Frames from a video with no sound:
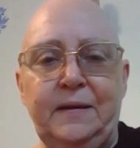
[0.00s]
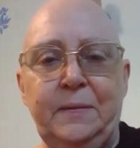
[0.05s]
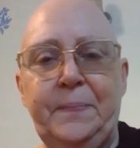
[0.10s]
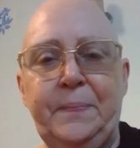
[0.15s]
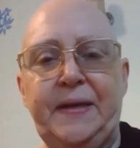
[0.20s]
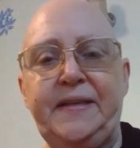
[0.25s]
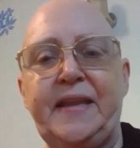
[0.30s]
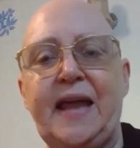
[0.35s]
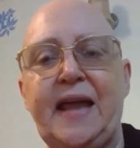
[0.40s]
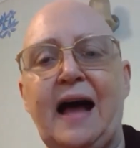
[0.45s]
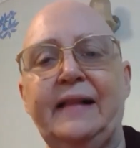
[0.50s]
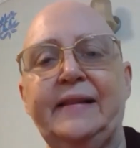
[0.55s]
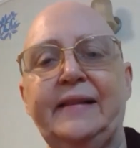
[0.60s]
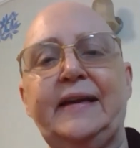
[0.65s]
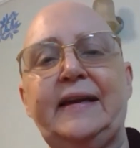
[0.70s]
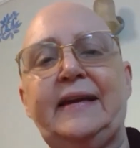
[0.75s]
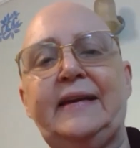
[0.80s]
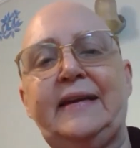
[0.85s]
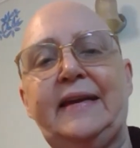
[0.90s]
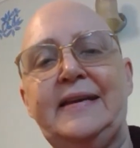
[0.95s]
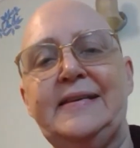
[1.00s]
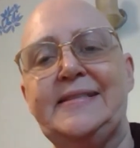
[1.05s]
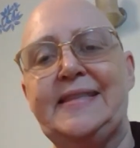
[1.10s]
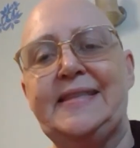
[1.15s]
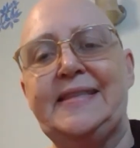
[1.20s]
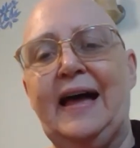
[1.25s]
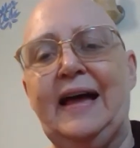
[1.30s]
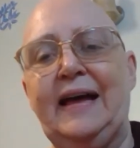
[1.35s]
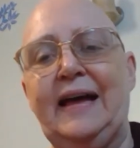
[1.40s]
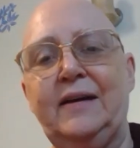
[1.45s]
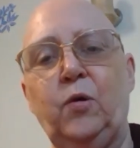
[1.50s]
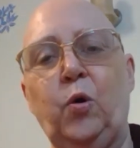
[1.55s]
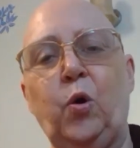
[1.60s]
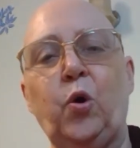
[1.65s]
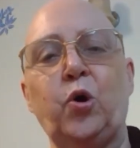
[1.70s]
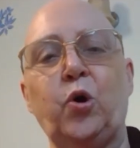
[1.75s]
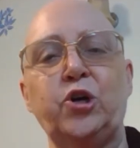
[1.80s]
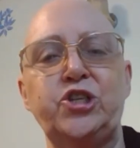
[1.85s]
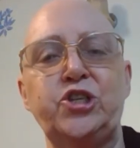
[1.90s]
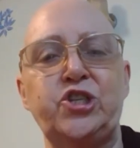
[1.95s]
Badali is the
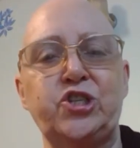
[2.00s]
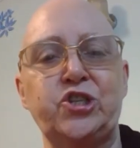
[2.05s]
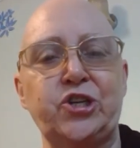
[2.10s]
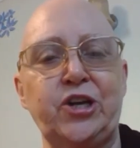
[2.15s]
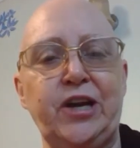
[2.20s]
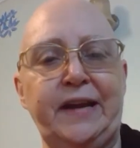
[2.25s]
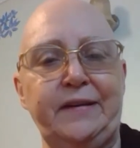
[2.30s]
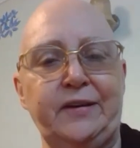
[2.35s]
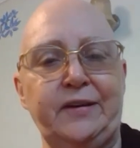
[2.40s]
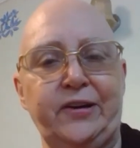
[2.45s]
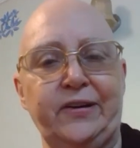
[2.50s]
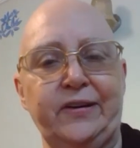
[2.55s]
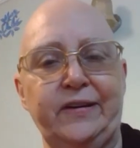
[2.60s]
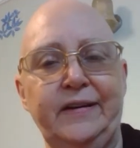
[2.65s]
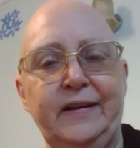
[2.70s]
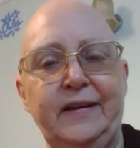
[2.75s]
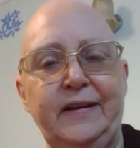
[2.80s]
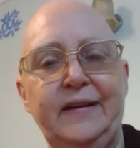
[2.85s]
horse trainer.